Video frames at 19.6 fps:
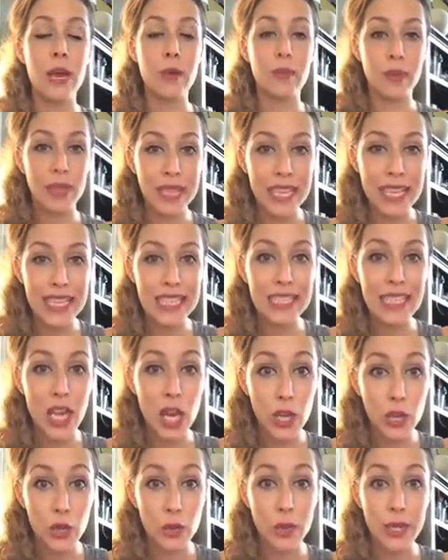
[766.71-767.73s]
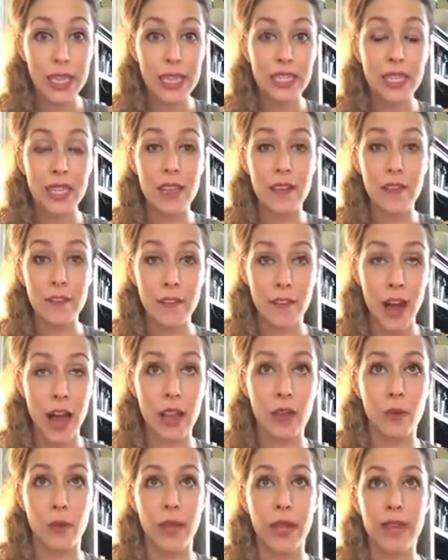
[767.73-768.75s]
Please agree to the
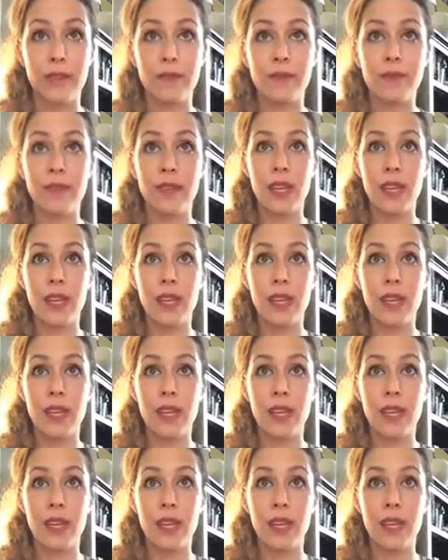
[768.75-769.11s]
following.